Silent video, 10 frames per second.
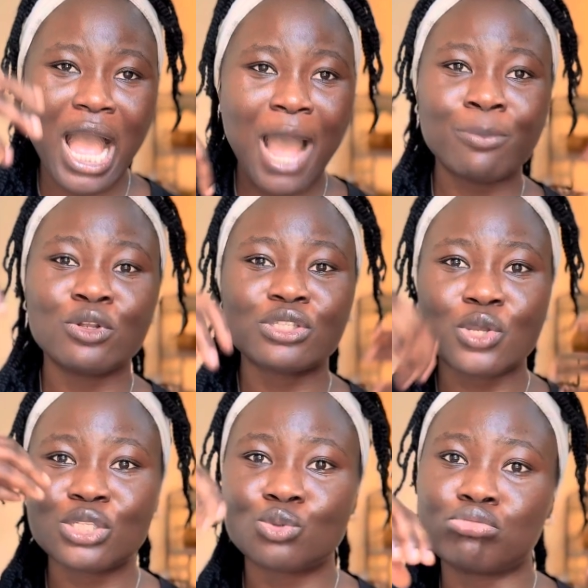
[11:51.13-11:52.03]
I'm not
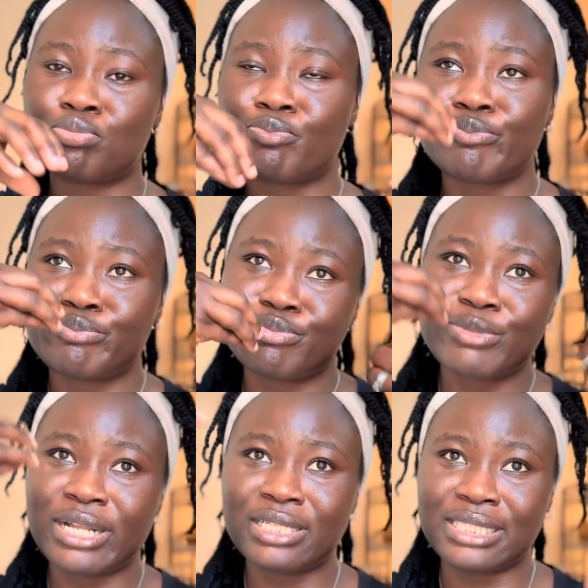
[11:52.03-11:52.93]
going to
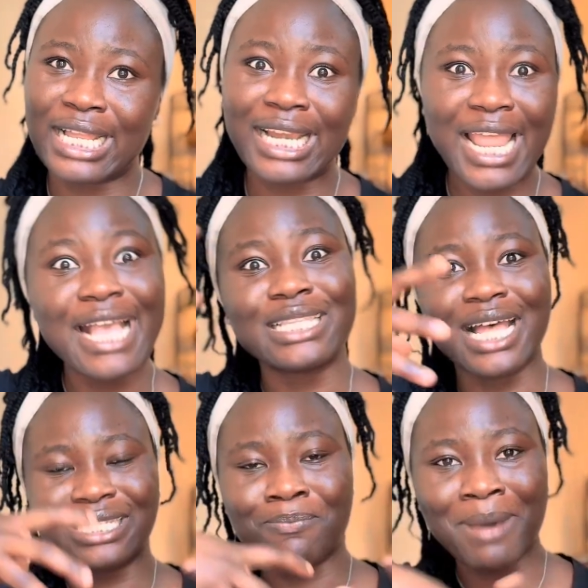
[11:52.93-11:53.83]
declare it
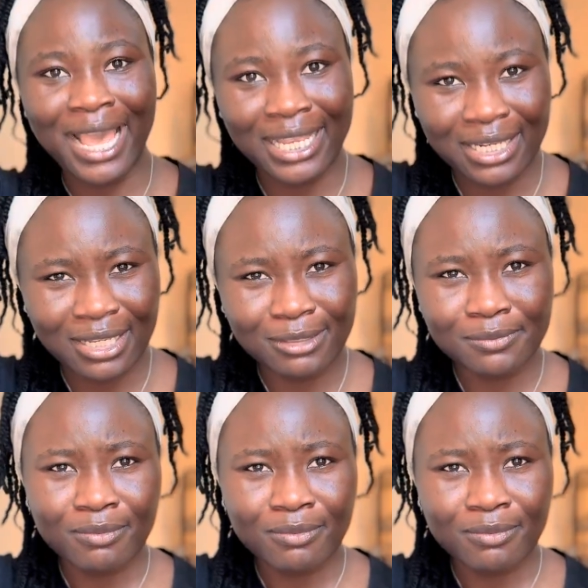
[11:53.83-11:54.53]
as mine.